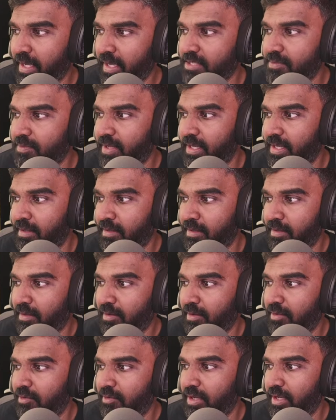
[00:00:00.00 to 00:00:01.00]
explain
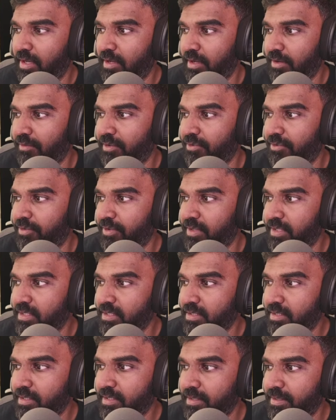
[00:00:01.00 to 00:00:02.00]
even
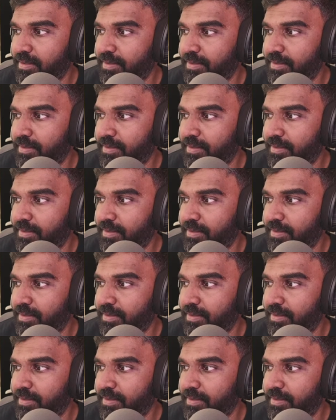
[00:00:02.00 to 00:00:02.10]
further.